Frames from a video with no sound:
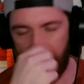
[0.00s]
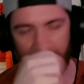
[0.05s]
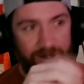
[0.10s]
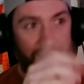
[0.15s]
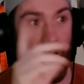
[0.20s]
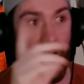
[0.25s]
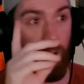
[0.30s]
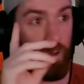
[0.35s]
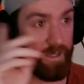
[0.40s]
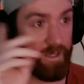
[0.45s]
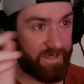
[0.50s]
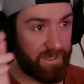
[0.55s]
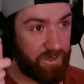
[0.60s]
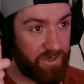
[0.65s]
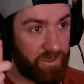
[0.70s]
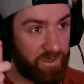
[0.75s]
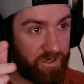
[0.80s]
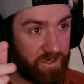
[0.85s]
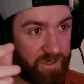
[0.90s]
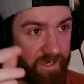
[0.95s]
Now that's
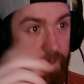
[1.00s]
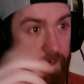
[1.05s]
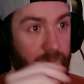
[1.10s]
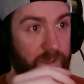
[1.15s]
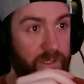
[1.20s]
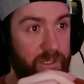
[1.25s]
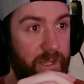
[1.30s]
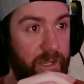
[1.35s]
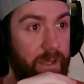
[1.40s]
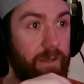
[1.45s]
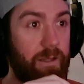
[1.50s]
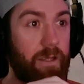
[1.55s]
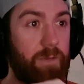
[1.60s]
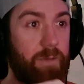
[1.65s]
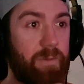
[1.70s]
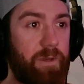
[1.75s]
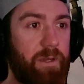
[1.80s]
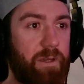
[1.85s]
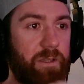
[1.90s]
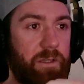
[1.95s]
interesting, particularly
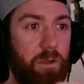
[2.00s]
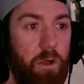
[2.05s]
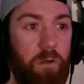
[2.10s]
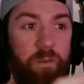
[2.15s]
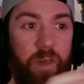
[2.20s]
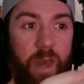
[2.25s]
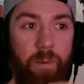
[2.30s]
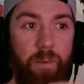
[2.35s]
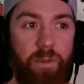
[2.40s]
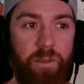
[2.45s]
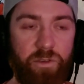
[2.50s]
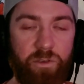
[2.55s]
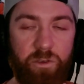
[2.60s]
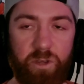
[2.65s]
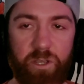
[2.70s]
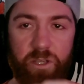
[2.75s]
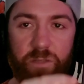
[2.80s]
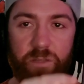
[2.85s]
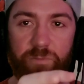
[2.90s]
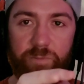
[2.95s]
because a lot of
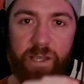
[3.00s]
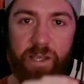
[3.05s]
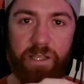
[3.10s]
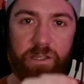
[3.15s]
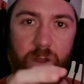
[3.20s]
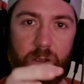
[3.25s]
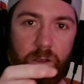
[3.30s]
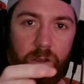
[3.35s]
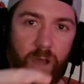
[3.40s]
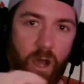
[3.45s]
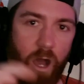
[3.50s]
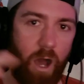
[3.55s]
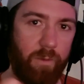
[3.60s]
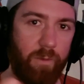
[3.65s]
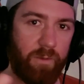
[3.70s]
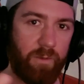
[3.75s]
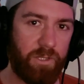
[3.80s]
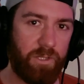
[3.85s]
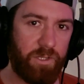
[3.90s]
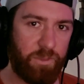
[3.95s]
chemistry is based around
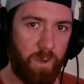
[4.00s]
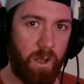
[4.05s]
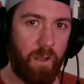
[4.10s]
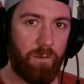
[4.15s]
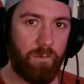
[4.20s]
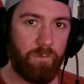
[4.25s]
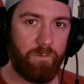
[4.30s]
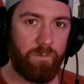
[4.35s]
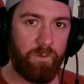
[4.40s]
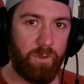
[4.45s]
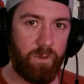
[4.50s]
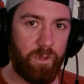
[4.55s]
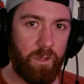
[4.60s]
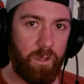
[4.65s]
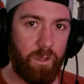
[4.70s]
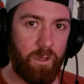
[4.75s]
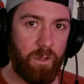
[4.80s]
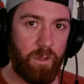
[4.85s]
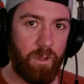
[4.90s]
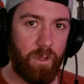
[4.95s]
carbon-12,
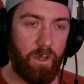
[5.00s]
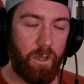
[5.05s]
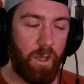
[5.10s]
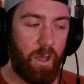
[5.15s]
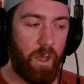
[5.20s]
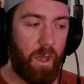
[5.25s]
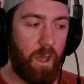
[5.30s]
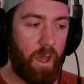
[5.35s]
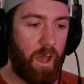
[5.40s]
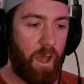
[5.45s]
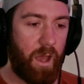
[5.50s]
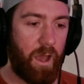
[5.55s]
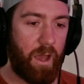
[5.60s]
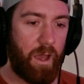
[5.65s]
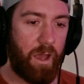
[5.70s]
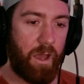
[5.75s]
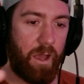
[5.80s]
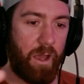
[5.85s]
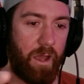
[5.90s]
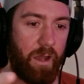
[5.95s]

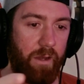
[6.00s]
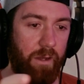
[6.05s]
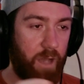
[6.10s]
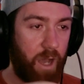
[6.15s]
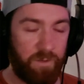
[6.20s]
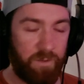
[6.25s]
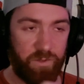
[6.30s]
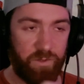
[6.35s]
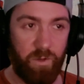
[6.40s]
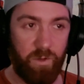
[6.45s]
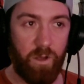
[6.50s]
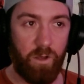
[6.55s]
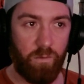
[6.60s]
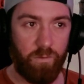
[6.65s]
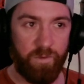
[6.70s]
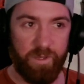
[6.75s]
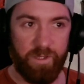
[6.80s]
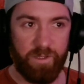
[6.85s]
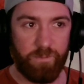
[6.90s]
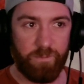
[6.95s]
and
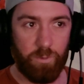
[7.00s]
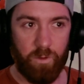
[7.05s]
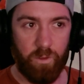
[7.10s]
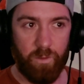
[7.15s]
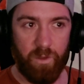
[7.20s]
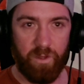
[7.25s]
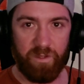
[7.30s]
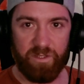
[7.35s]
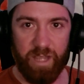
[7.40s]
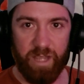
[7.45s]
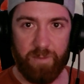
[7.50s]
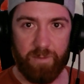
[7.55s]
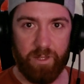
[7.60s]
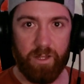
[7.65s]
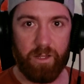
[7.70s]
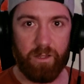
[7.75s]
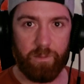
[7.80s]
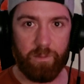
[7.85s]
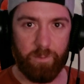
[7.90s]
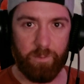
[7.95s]
carbon-12 is one of the most stable
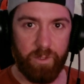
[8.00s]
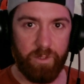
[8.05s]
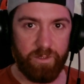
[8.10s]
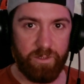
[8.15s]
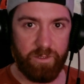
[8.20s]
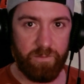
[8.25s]
elements.